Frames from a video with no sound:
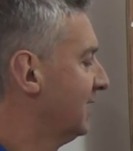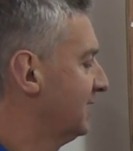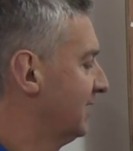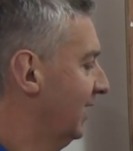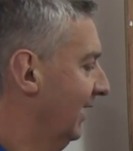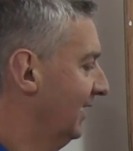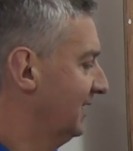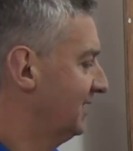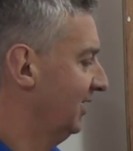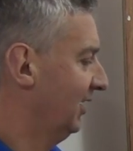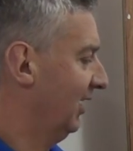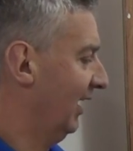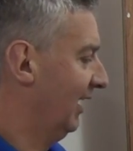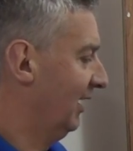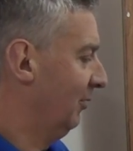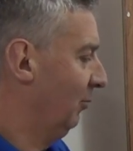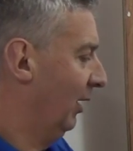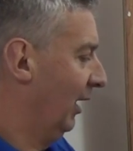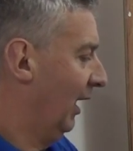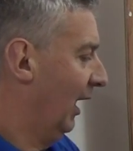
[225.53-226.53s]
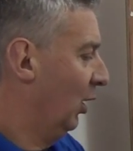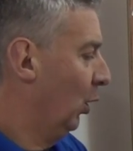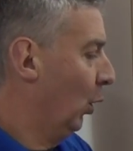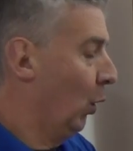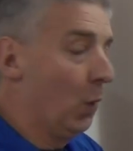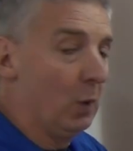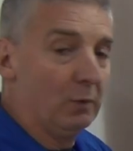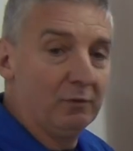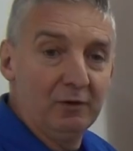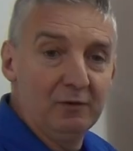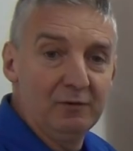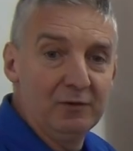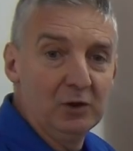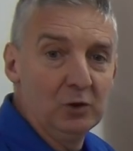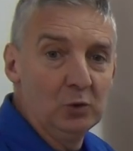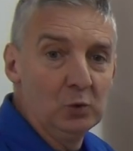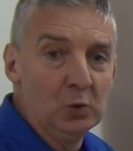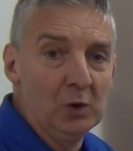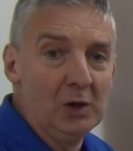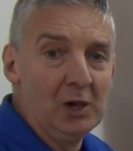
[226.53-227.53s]
So that's it anyway, an
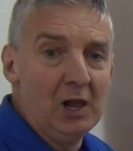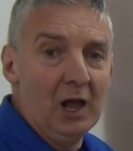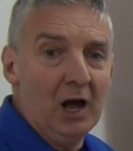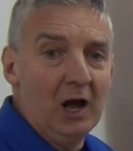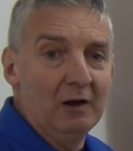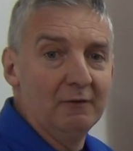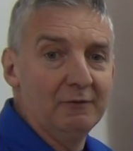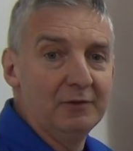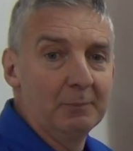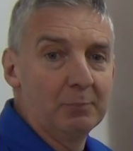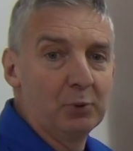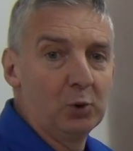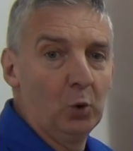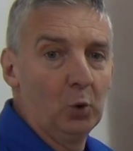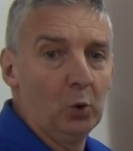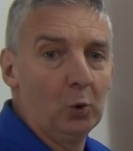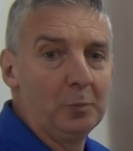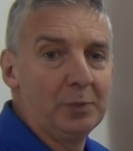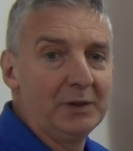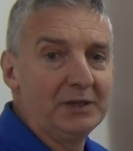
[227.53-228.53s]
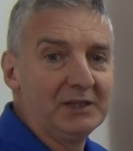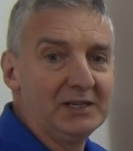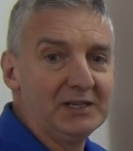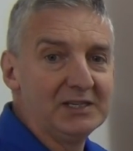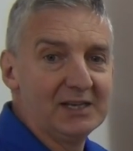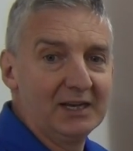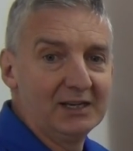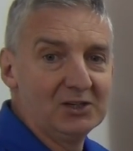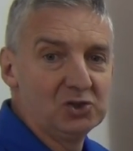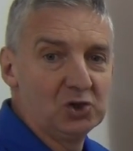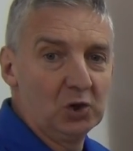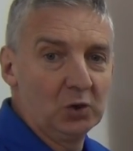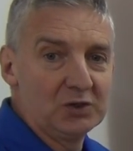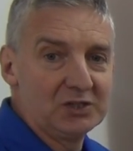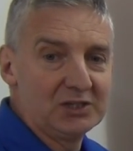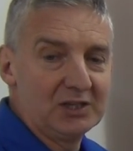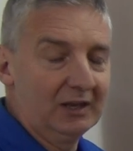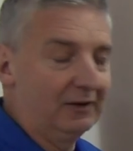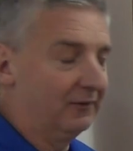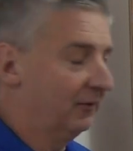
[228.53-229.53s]
overview of the Pro PTZ
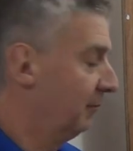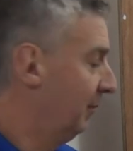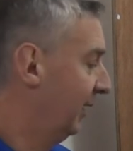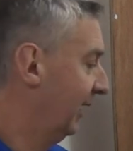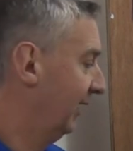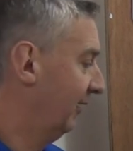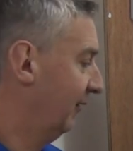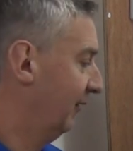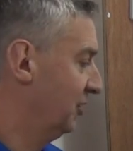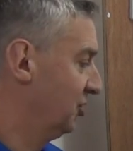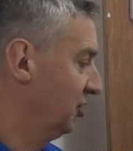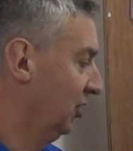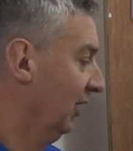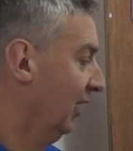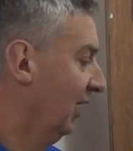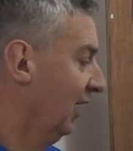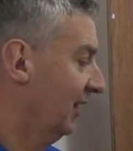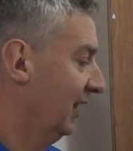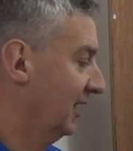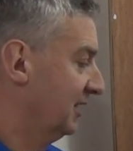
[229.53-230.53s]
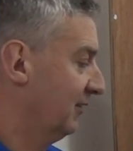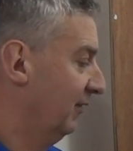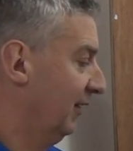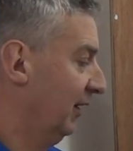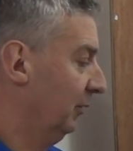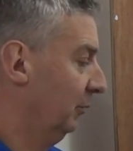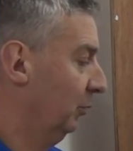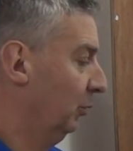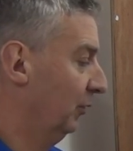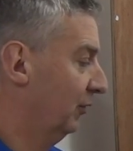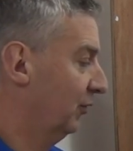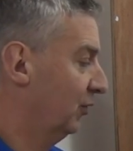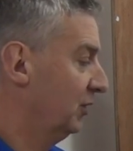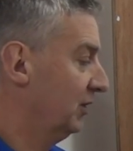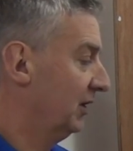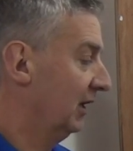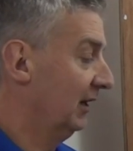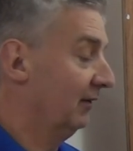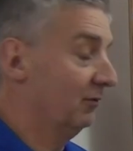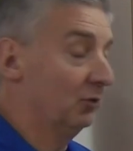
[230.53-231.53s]
joystick from HikVision that's available with free
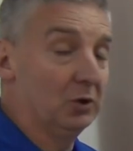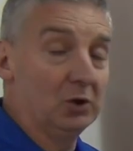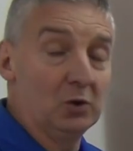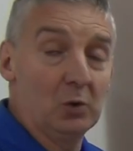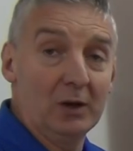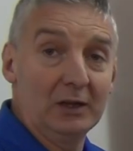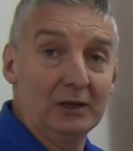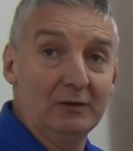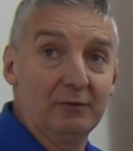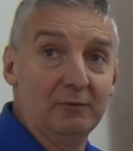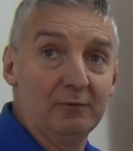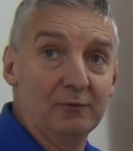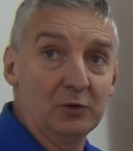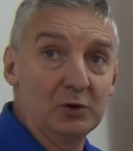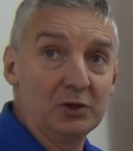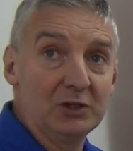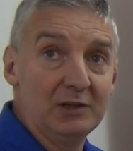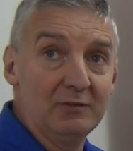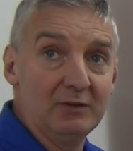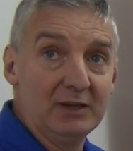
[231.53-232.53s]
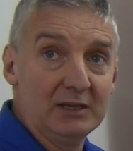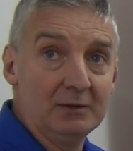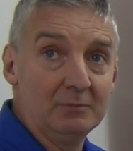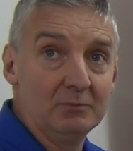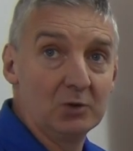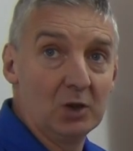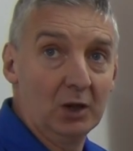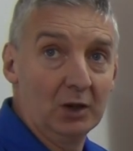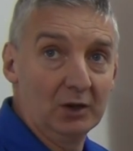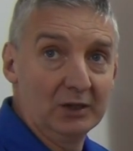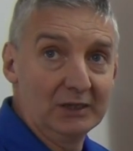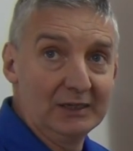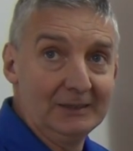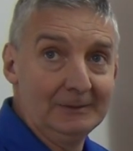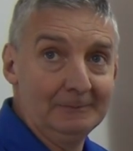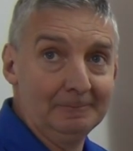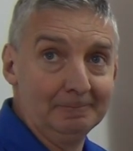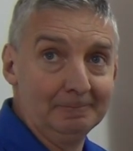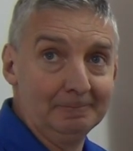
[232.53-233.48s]
delivery directly from freetv.ie.